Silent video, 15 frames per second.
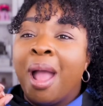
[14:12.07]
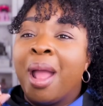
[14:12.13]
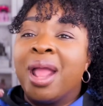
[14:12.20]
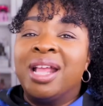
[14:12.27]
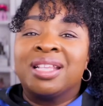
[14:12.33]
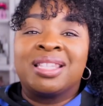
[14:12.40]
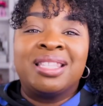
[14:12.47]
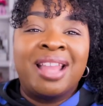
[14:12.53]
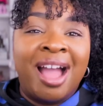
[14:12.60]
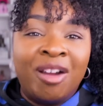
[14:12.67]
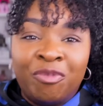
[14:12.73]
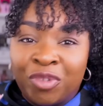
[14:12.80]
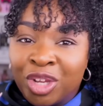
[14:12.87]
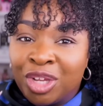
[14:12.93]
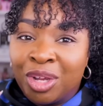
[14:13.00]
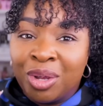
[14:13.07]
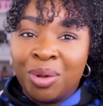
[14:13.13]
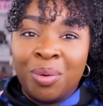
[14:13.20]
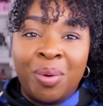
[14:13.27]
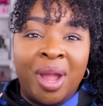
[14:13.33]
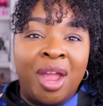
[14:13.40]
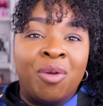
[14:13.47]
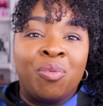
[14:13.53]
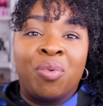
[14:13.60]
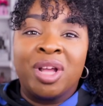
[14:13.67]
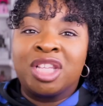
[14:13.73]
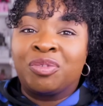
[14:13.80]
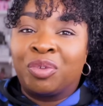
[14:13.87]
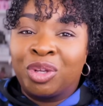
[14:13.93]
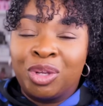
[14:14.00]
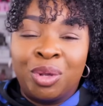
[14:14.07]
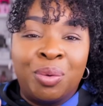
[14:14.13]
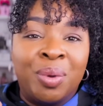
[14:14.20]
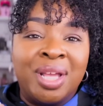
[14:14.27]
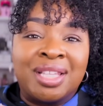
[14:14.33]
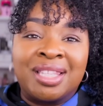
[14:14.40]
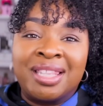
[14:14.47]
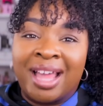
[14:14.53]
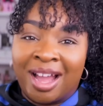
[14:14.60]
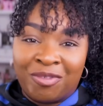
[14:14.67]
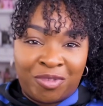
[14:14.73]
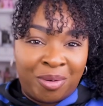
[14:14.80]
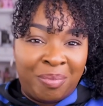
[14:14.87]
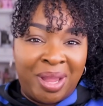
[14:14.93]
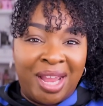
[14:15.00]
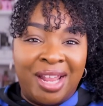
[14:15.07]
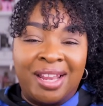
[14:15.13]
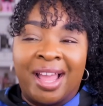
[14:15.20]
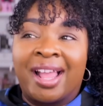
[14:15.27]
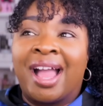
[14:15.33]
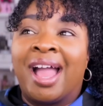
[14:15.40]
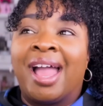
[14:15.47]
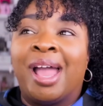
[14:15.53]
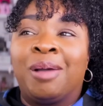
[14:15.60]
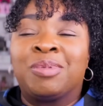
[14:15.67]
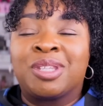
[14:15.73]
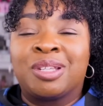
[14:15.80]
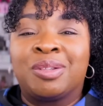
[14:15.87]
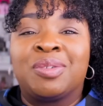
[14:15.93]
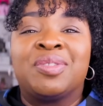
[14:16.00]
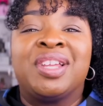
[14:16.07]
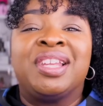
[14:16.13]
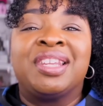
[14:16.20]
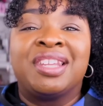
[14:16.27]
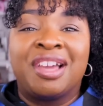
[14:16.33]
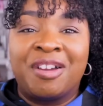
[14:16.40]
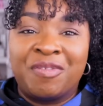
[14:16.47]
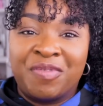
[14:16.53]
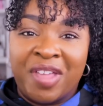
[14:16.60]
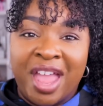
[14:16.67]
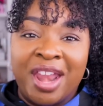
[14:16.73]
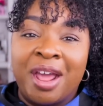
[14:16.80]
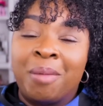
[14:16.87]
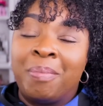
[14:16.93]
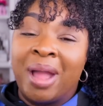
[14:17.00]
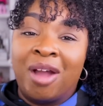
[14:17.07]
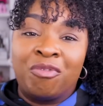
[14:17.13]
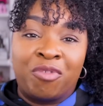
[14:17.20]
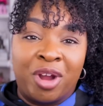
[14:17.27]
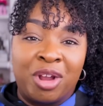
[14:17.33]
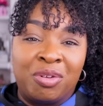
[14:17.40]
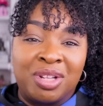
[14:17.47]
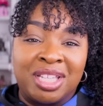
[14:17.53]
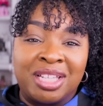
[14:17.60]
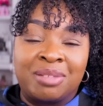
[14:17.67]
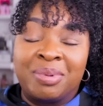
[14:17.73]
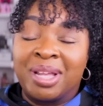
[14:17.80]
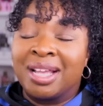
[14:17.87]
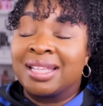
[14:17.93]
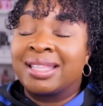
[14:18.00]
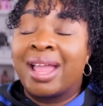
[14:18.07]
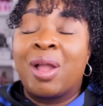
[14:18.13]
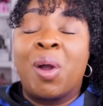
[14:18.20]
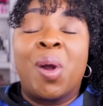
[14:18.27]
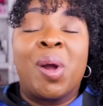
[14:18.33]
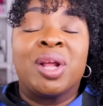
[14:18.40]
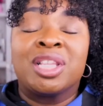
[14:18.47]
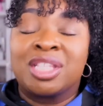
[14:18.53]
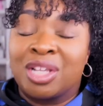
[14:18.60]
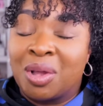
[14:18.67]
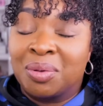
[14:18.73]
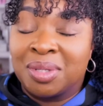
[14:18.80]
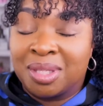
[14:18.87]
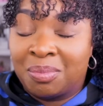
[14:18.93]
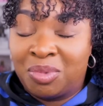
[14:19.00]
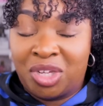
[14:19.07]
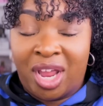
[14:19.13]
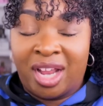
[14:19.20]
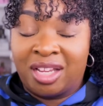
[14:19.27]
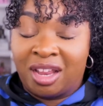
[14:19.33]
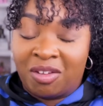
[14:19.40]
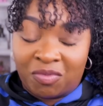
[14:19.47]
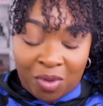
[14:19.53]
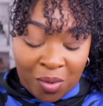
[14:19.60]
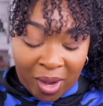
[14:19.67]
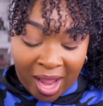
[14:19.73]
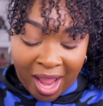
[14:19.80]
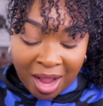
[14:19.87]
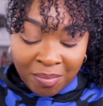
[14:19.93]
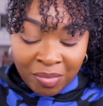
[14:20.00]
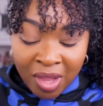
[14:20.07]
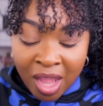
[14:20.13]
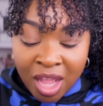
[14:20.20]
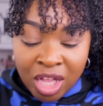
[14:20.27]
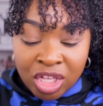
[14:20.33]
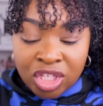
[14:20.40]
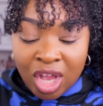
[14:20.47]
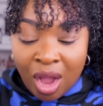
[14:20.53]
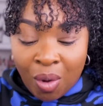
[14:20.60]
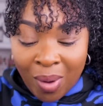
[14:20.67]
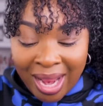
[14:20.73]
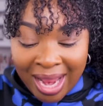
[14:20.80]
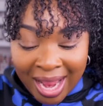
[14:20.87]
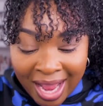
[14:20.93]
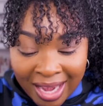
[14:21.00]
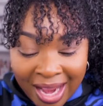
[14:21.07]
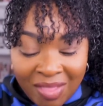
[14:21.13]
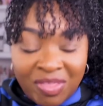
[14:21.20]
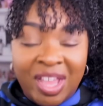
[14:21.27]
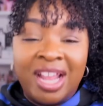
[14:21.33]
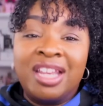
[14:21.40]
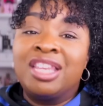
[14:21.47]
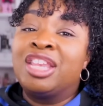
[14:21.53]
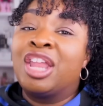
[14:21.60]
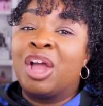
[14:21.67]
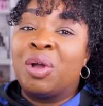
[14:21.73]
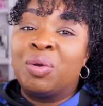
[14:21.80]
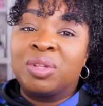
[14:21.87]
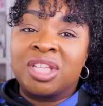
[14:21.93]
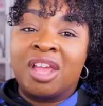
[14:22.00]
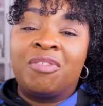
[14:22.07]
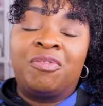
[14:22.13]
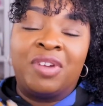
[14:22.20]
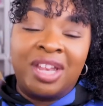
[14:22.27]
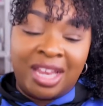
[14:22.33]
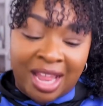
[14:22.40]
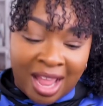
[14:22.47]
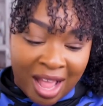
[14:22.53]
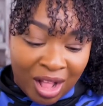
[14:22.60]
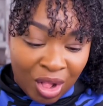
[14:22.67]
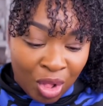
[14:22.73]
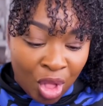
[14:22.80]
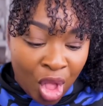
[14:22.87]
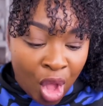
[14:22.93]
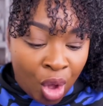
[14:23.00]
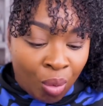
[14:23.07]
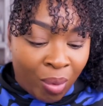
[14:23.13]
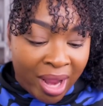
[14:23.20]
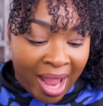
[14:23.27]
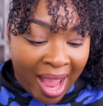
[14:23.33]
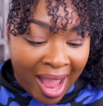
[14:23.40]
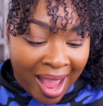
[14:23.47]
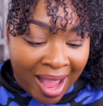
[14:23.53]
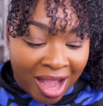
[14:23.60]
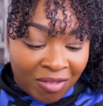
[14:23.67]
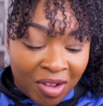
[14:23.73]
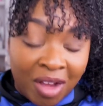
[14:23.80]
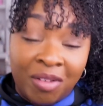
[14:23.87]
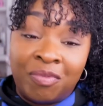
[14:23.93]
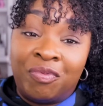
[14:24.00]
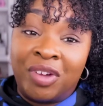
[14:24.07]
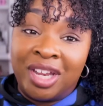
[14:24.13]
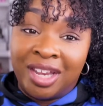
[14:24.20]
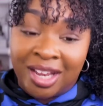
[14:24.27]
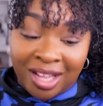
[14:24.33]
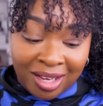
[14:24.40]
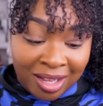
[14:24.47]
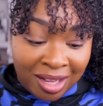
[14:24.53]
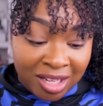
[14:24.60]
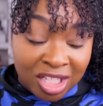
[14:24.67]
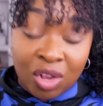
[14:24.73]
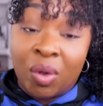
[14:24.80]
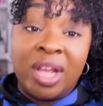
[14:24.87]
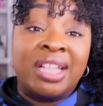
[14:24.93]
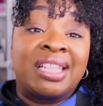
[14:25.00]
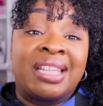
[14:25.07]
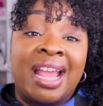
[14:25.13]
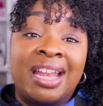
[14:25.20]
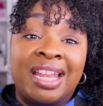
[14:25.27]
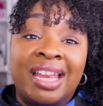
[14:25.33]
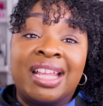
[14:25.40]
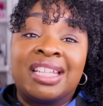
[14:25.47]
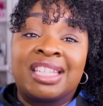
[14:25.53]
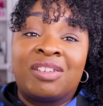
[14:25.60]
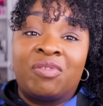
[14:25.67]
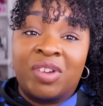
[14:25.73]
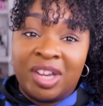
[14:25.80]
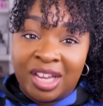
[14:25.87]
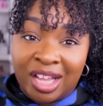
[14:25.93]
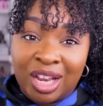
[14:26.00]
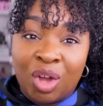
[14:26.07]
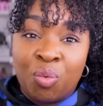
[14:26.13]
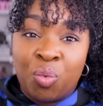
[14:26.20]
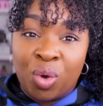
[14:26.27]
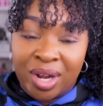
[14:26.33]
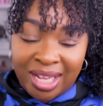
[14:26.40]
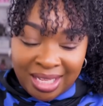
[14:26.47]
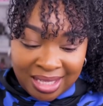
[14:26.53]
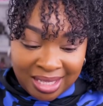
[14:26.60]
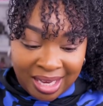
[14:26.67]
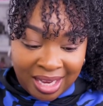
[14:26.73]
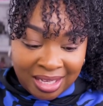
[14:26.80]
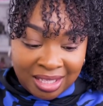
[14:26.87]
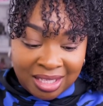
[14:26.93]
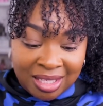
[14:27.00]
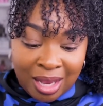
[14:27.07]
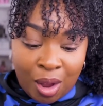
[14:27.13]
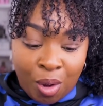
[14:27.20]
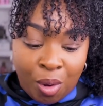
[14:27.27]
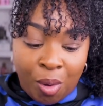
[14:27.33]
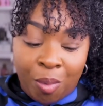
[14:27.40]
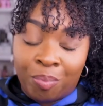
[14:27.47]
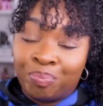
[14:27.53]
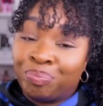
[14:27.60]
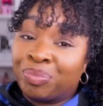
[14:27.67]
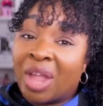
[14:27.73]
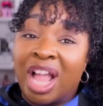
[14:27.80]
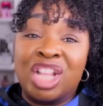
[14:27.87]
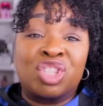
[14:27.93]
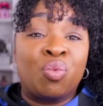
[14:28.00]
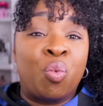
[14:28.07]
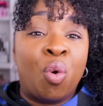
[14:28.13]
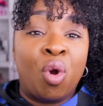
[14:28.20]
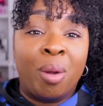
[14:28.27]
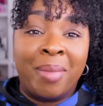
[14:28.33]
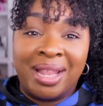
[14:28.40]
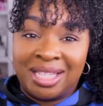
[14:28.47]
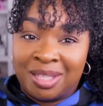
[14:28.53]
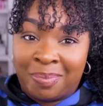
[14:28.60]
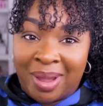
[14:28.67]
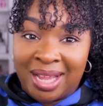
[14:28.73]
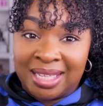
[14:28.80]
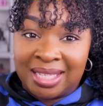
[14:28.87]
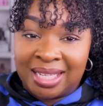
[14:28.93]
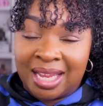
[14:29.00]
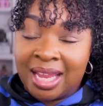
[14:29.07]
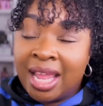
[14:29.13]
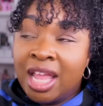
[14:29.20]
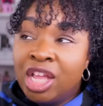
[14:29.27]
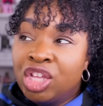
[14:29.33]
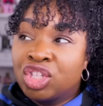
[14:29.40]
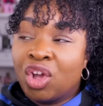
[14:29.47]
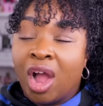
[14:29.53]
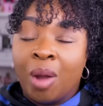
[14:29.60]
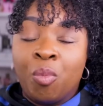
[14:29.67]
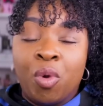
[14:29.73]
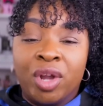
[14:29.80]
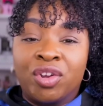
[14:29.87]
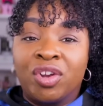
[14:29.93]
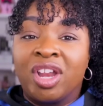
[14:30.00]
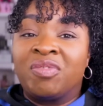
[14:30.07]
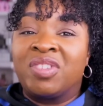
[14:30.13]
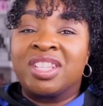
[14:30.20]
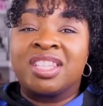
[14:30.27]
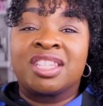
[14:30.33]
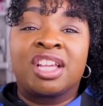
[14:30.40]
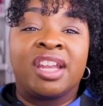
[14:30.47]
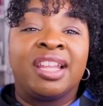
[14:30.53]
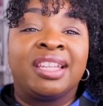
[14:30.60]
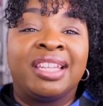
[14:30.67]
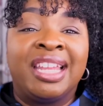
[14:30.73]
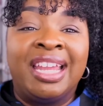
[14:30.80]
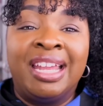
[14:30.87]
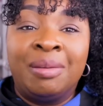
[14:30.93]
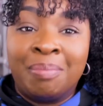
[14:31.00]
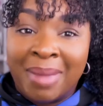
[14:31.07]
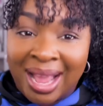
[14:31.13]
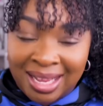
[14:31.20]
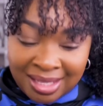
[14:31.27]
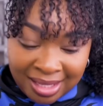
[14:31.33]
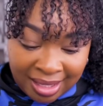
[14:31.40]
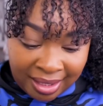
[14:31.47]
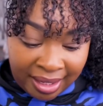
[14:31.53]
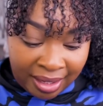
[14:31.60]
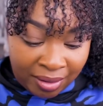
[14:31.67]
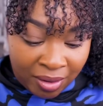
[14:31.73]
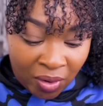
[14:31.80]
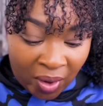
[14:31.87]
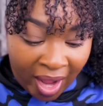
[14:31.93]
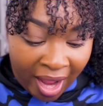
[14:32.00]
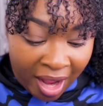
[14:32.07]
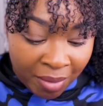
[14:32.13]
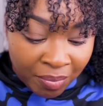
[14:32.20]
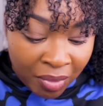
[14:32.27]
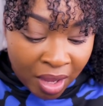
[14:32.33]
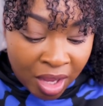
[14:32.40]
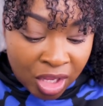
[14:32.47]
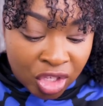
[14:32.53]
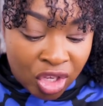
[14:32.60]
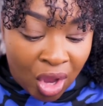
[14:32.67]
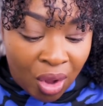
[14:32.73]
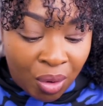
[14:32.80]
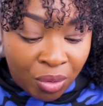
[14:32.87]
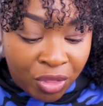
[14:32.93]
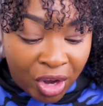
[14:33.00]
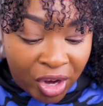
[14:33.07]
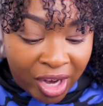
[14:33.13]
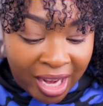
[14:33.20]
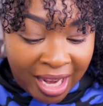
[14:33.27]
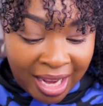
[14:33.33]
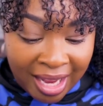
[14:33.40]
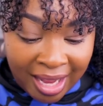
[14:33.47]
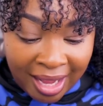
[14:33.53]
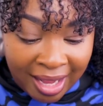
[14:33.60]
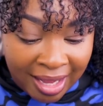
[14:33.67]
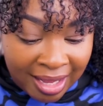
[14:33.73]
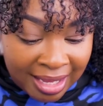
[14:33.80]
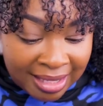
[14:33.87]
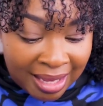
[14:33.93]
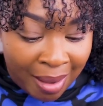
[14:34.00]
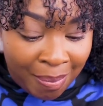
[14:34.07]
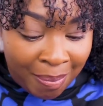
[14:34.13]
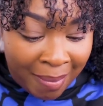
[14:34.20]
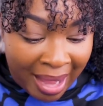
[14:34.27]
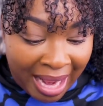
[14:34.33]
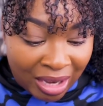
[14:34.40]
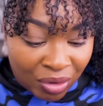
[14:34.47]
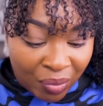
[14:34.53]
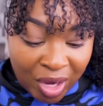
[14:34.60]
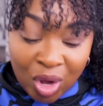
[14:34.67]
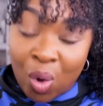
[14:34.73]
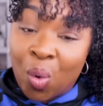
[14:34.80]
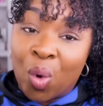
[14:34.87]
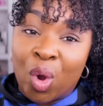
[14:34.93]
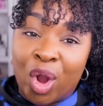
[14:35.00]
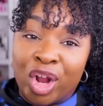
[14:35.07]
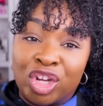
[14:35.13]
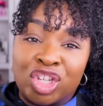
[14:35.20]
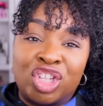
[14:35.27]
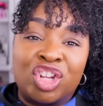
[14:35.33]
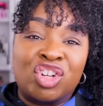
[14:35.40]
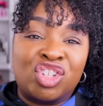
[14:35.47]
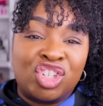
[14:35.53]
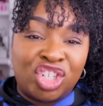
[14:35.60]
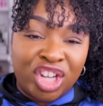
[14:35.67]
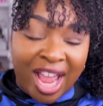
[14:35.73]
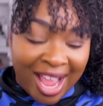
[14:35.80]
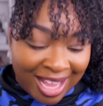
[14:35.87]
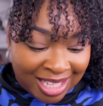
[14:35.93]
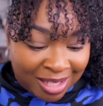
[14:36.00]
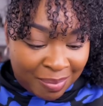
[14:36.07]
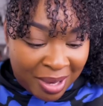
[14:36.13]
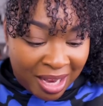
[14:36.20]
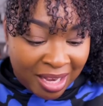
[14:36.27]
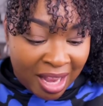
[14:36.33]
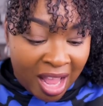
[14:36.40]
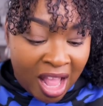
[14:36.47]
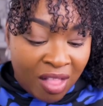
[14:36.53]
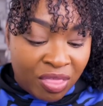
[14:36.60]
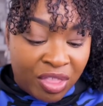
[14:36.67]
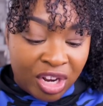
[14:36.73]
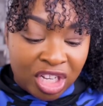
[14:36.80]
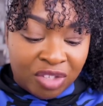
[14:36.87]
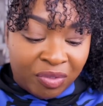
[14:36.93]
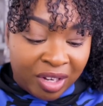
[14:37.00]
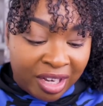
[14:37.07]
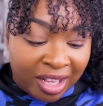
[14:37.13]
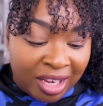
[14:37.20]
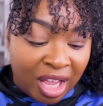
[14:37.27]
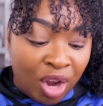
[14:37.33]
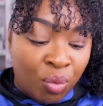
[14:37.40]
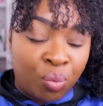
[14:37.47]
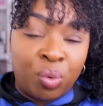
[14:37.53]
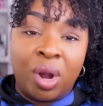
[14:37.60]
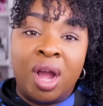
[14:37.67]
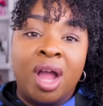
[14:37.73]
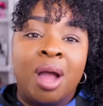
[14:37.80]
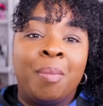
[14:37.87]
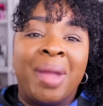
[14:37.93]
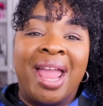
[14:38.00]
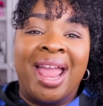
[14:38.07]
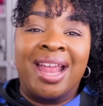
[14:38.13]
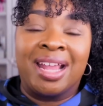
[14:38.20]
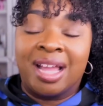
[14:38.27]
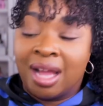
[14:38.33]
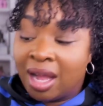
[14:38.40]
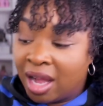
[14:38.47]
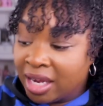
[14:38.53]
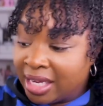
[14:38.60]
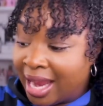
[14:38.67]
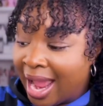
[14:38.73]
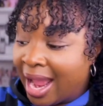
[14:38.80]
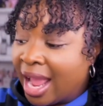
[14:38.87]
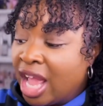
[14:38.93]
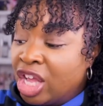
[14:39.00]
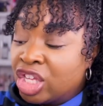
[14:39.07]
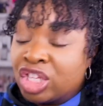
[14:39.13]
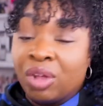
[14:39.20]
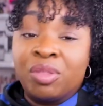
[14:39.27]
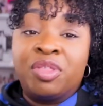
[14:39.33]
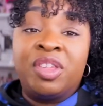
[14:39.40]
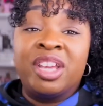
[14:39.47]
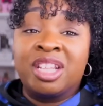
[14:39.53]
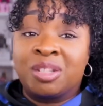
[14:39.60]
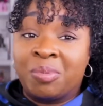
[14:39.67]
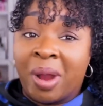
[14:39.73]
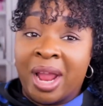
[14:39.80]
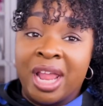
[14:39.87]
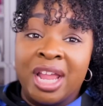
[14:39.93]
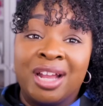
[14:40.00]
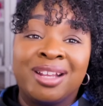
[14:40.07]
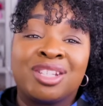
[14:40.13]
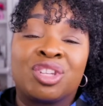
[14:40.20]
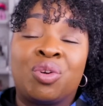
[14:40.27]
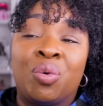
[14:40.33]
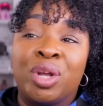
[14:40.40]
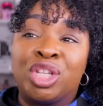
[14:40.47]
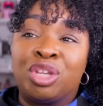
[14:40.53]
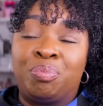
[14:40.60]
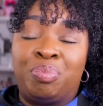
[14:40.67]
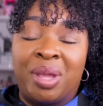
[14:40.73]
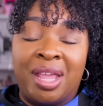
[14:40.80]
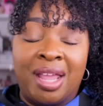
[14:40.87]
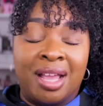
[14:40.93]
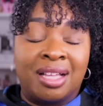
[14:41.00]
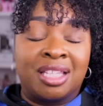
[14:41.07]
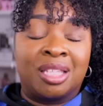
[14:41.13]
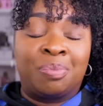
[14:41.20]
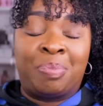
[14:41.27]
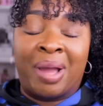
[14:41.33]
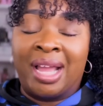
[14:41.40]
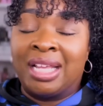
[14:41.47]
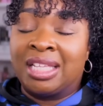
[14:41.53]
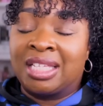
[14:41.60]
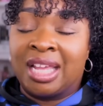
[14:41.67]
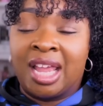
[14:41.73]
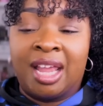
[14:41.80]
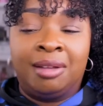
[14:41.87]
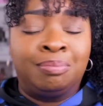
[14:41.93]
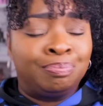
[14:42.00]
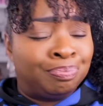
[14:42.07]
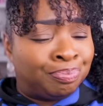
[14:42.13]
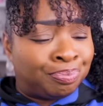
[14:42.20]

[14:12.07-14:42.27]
is not for you, and what's for you is not for me. Like, I absolutely love that about fragrances, because they are so subjective, okay? So in the note of vanilla, we have vanilla. So it's saying it is a vanilla woody scent. So it's warm and spicy. So I'm wondering if this is gonna lean masculine, okay? So there is mandarin orange, there's jasmine, there's vanilla, rum, and cognac. So this right here is going to be a spicy